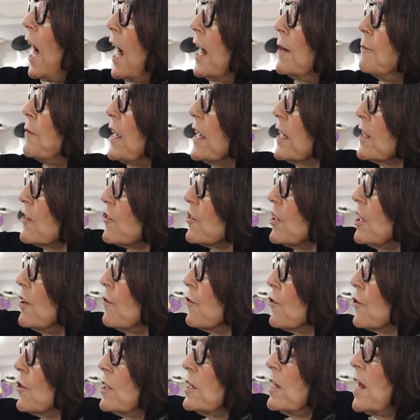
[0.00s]
I'm asking
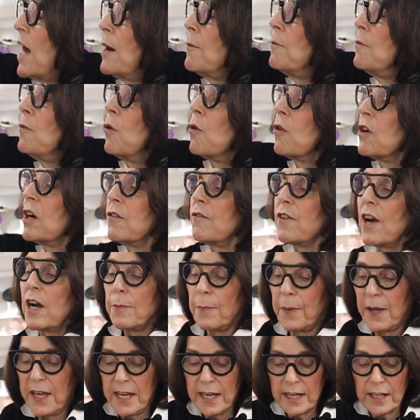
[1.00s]
for a lot more of our
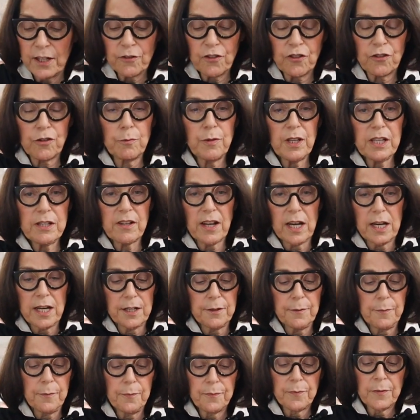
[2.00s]
pants to be
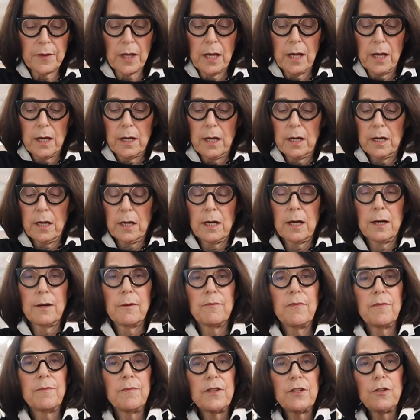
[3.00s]
done.
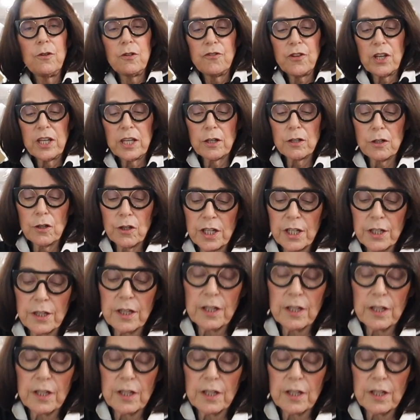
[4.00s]
You take a look